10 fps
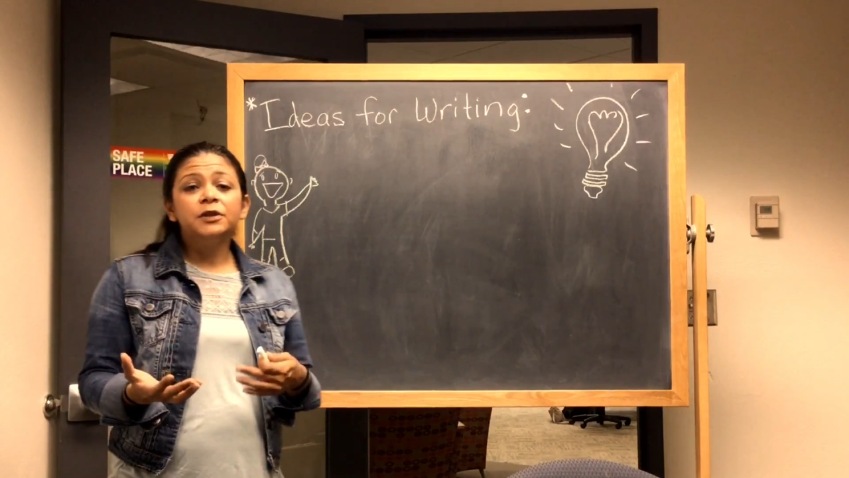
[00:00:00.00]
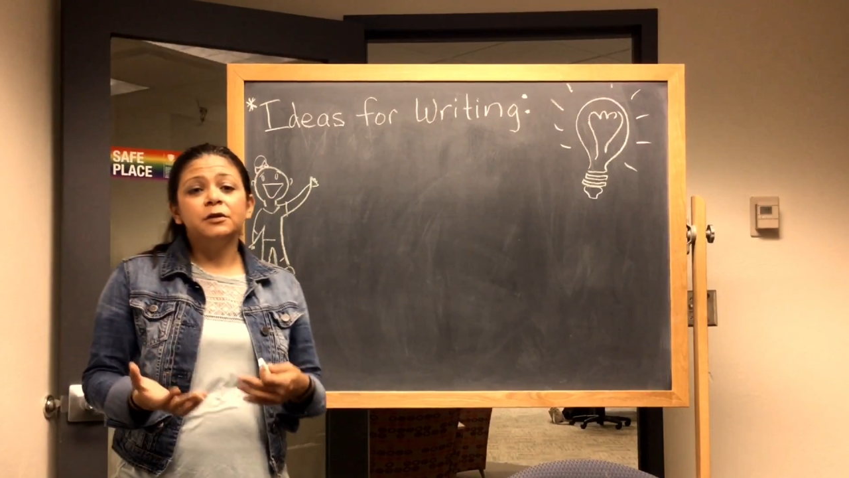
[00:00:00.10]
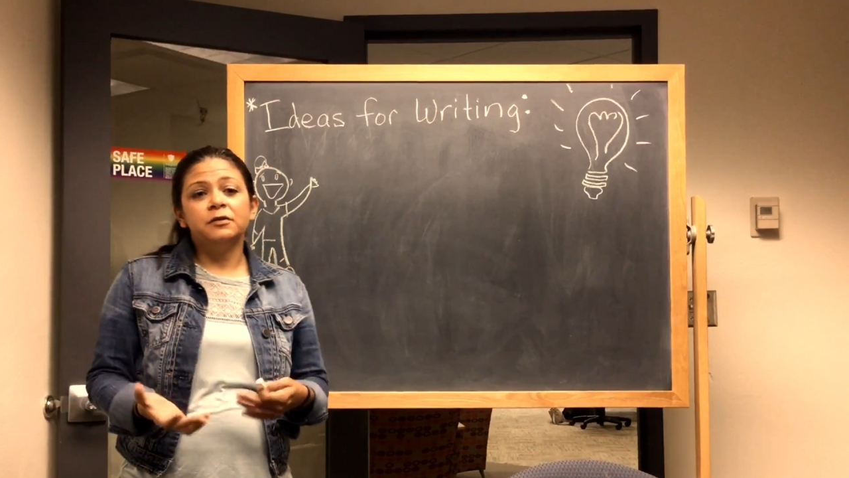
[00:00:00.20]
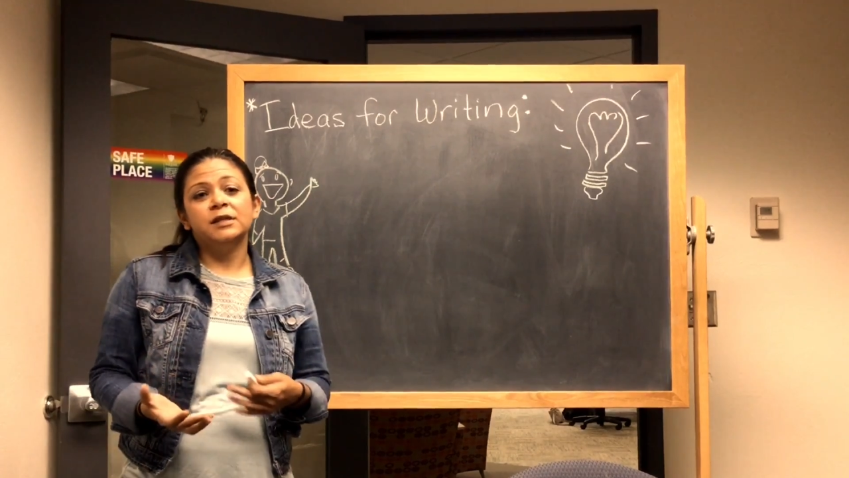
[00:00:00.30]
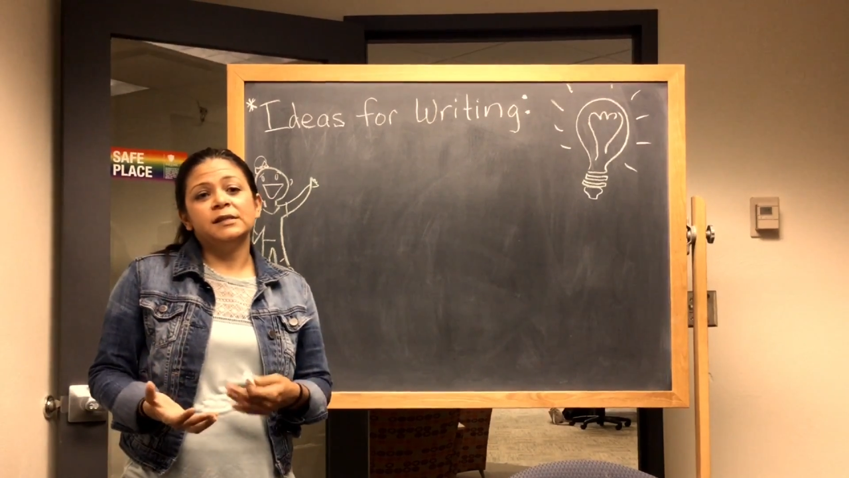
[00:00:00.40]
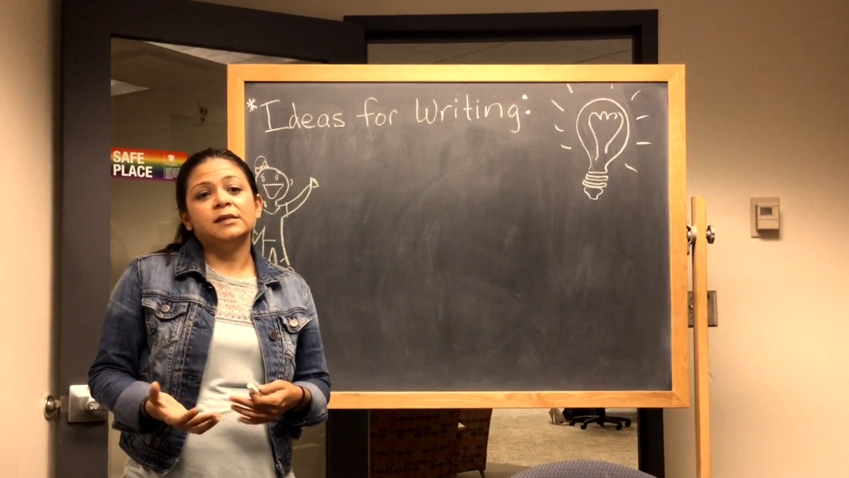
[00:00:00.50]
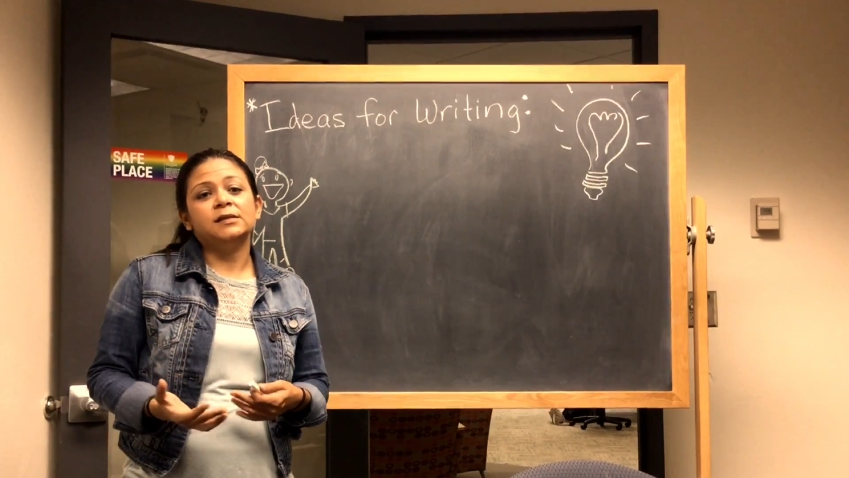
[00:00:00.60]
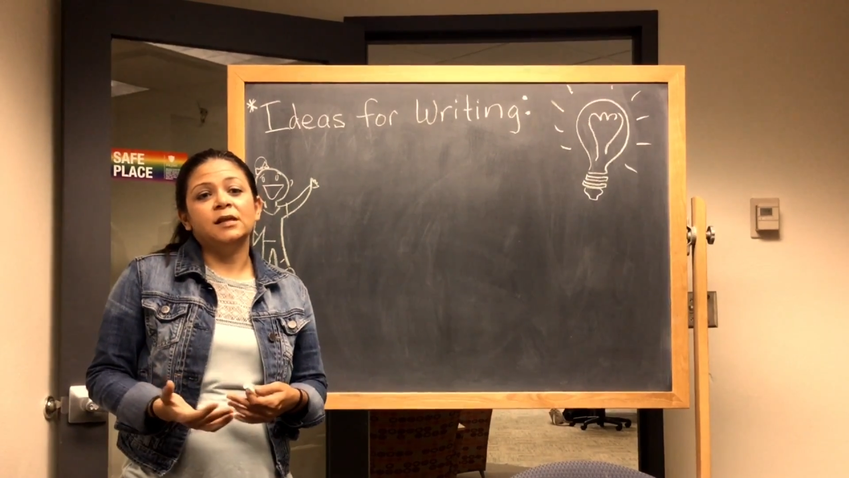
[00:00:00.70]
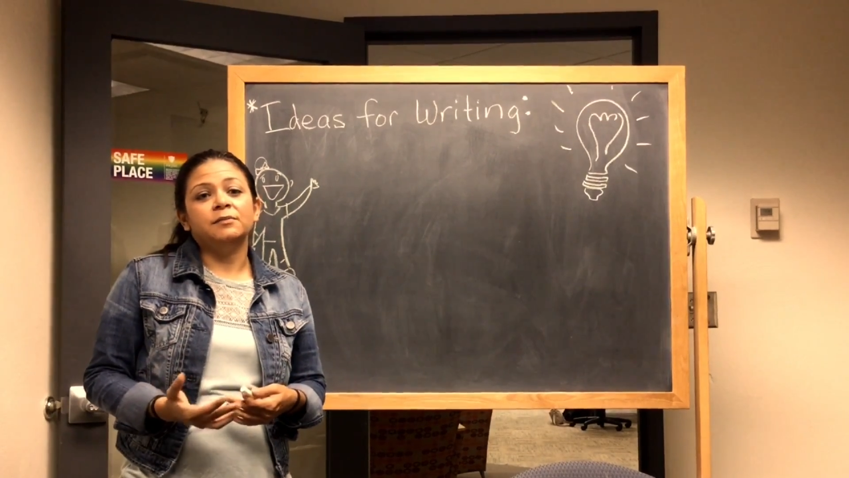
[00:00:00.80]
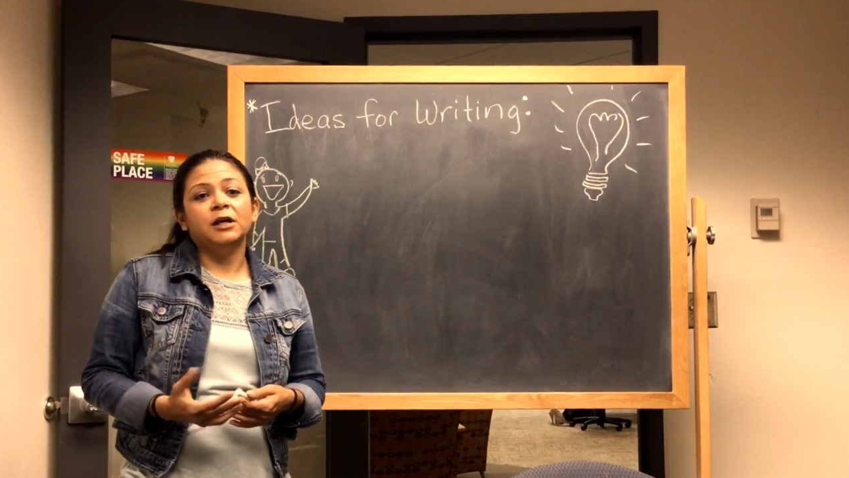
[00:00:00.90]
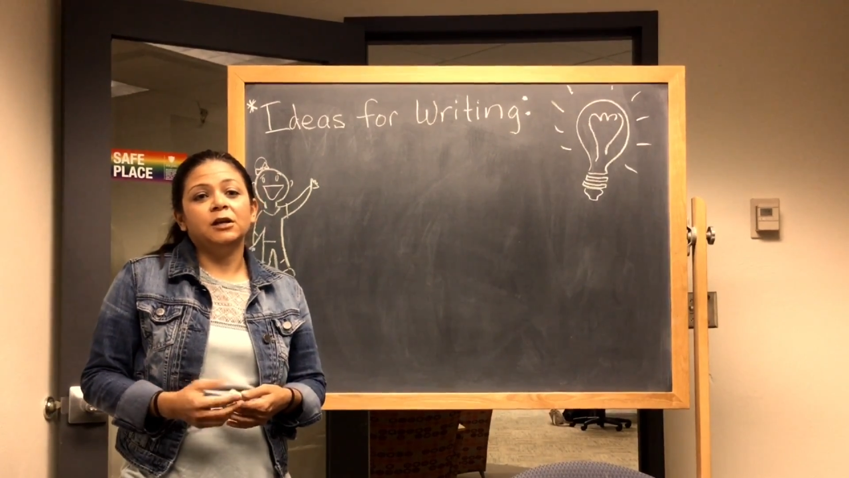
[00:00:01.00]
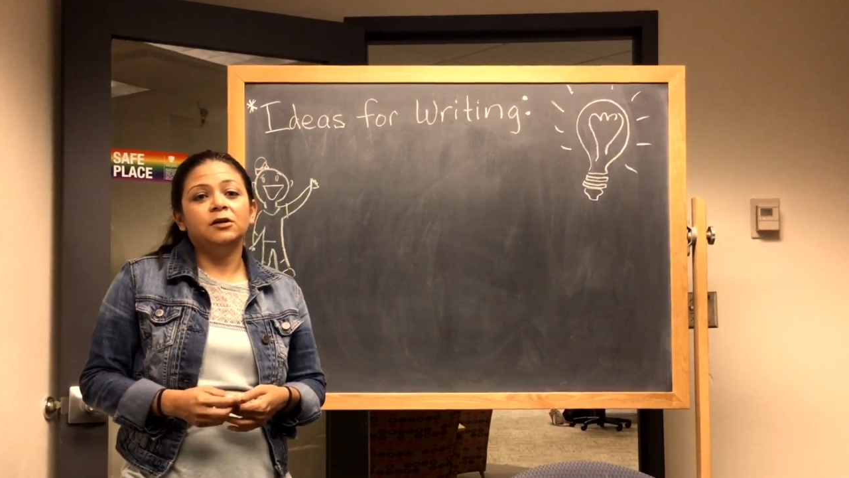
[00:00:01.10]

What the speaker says: with your thesis statement,